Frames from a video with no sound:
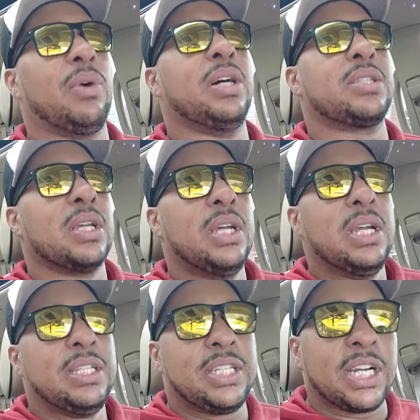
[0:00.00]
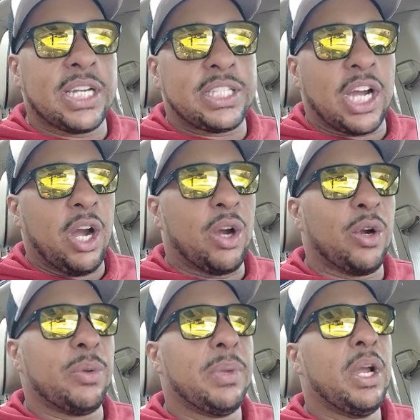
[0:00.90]
it was. Took it to
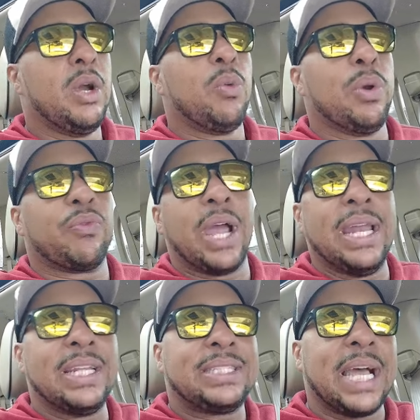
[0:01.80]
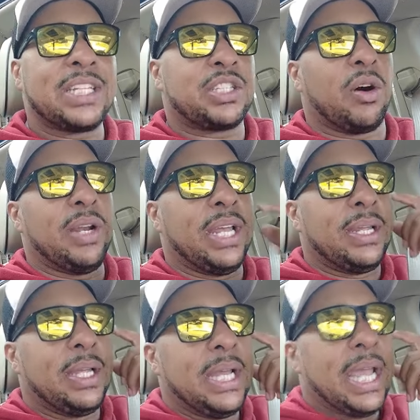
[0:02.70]
Herb. We ran a test on it,
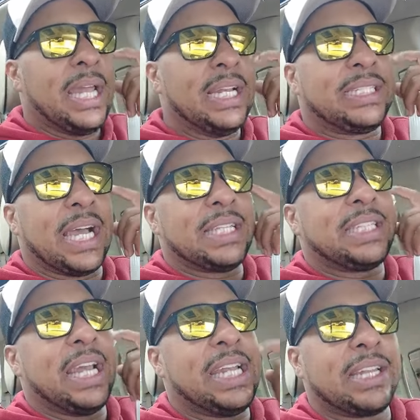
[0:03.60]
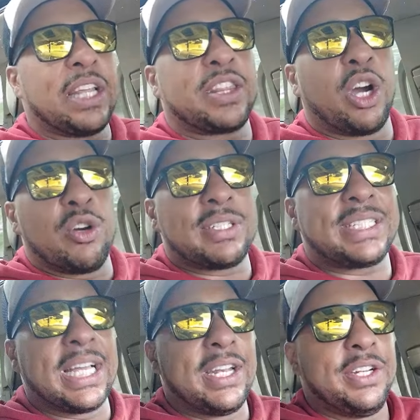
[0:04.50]
and the test said that the third
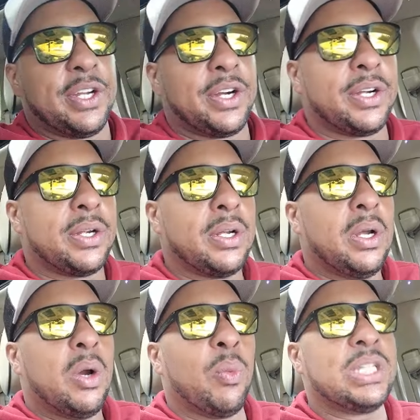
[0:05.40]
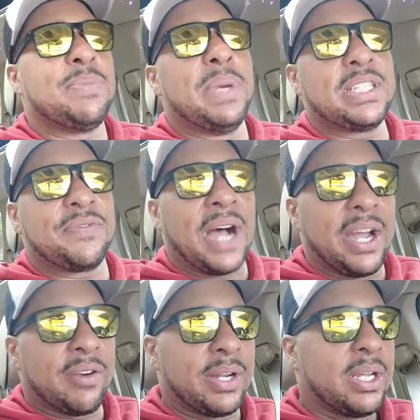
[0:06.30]
cylinder was
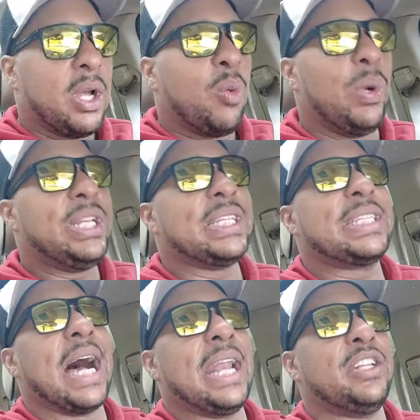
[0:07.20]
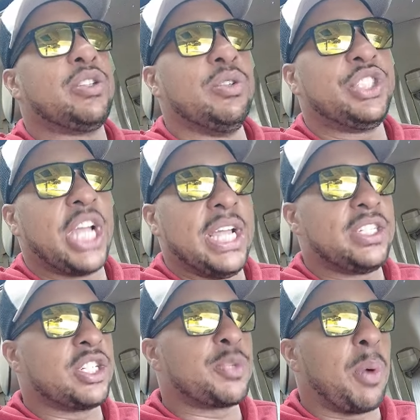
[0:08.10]
misfiring. We decided to
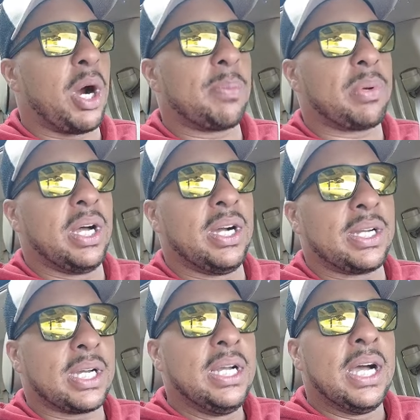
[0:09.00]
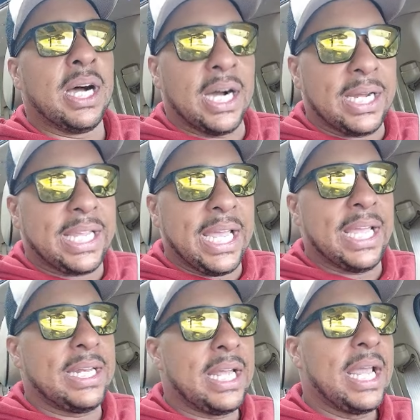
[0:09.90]
change the spark plug
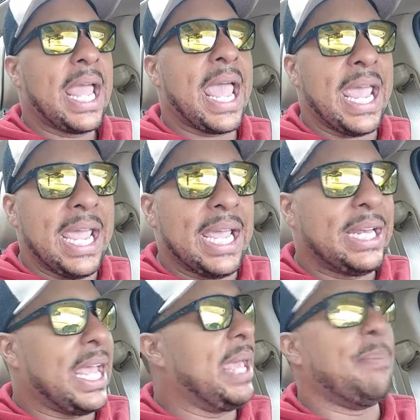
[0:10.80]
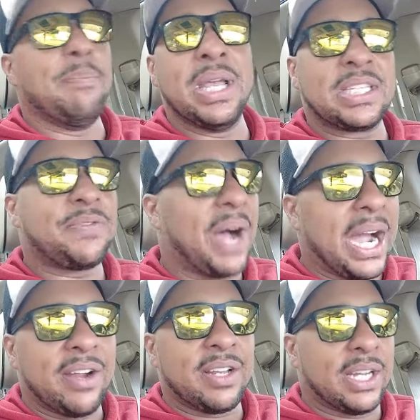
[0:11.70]
again, and it
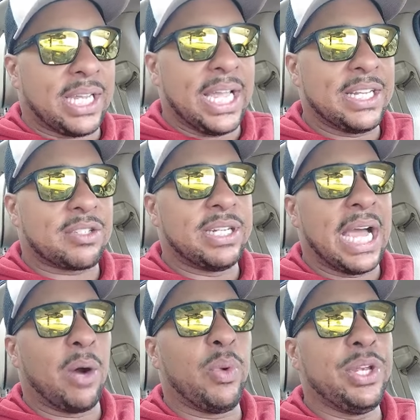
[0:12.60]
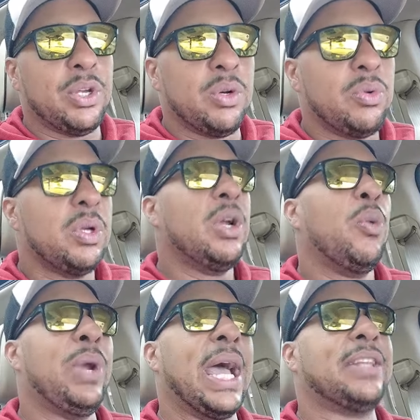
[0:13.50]
misfired again. So now we knew
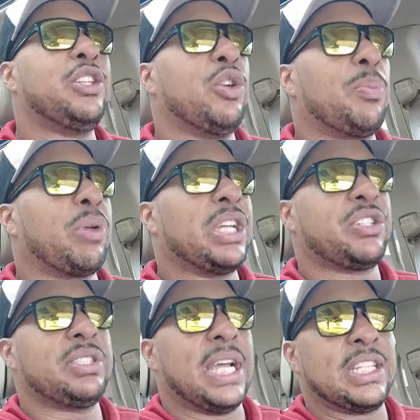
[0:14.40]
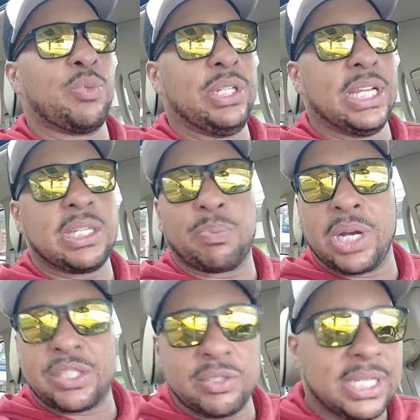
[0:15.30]
we had to do a pressure test. We did the
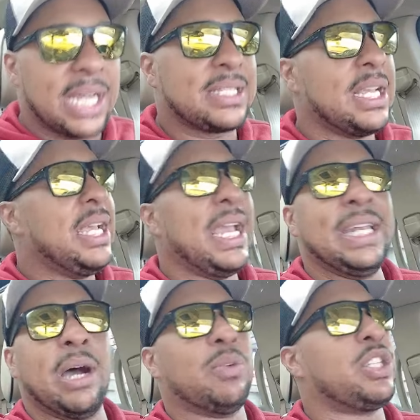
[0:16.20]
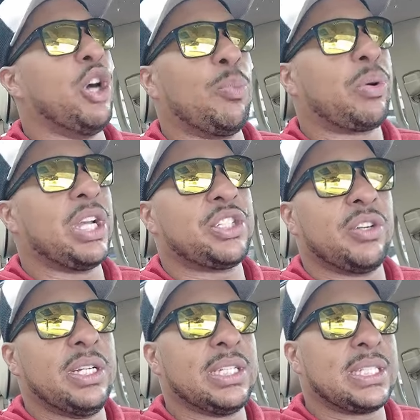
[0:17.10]
pressure test, and there was no
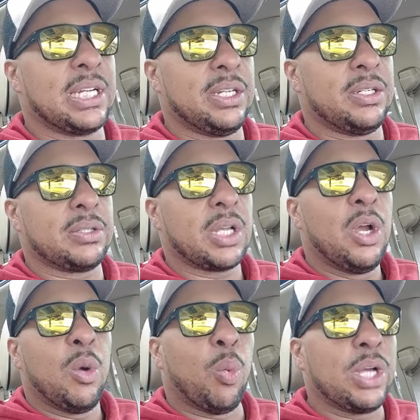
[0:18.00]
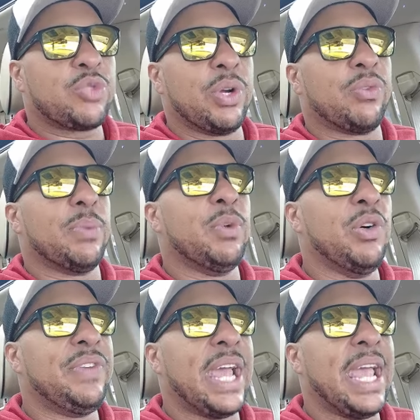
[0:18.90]
pressure in the cylinders. Once we
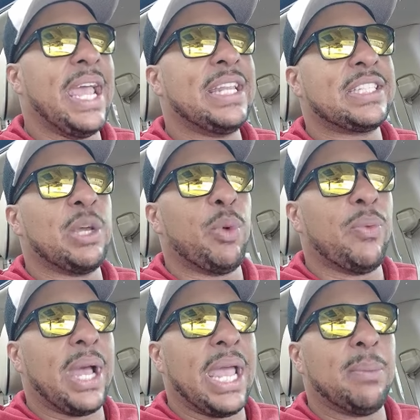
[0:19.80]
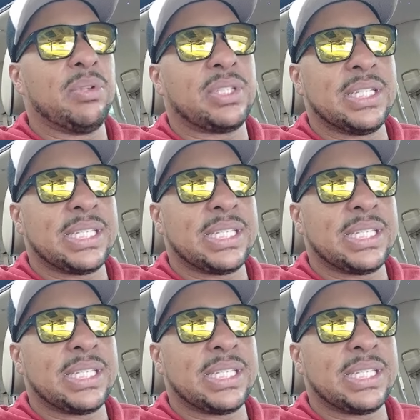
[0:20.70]
removed the heads, then we were able to